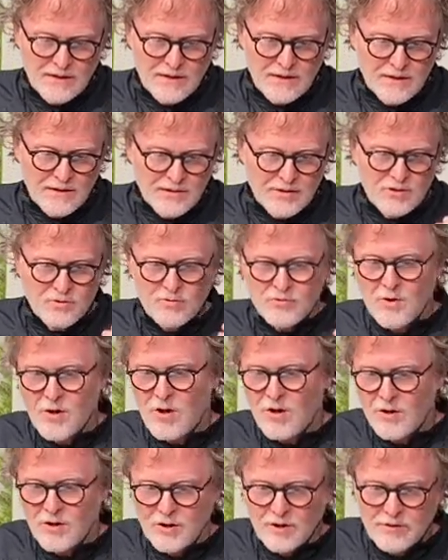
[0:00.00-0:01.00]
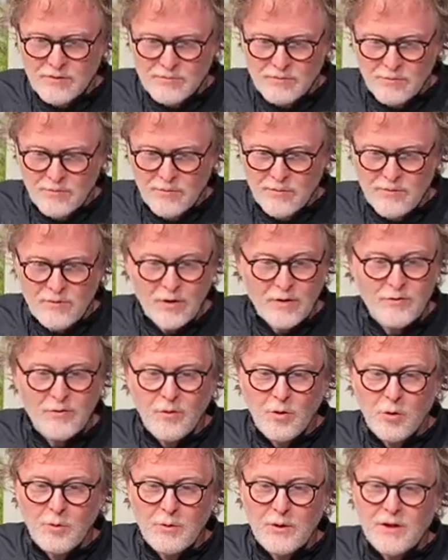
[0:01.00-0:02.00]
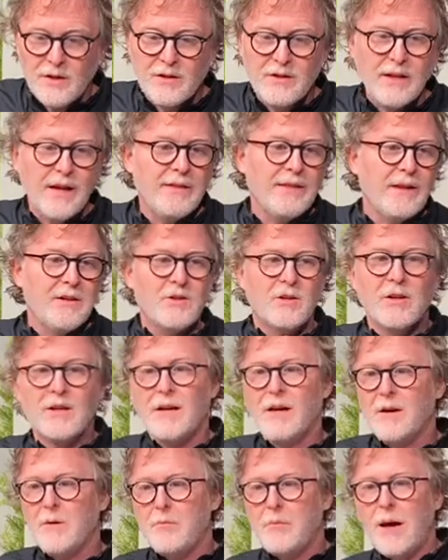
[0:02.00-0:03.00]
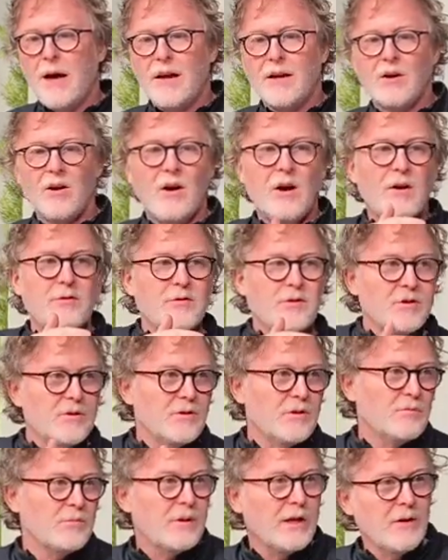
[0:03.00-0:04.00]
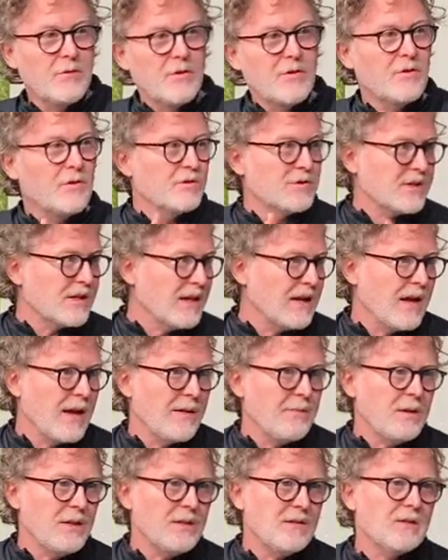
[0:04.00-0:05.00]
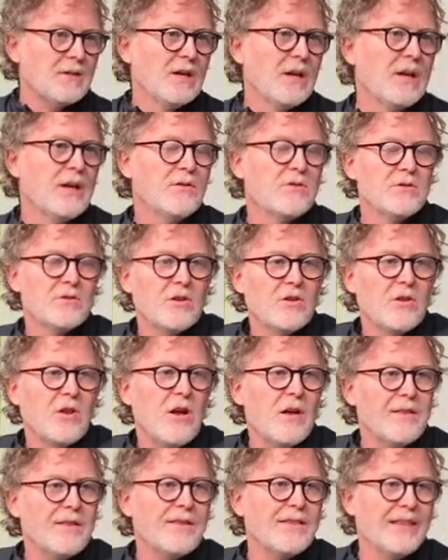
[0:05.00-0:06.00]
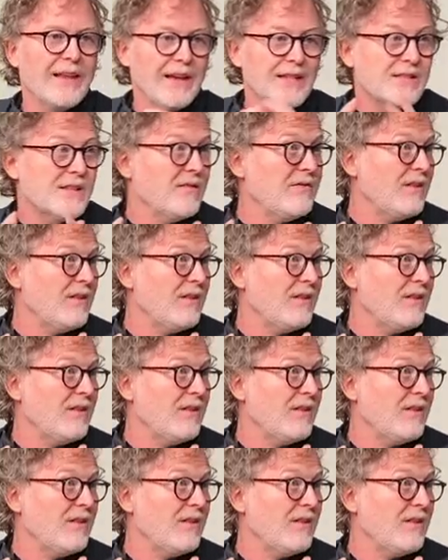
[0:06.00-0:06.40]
a stronger foot forward, and then you can kind of back off when you can play with those dynamics. There's a lot less of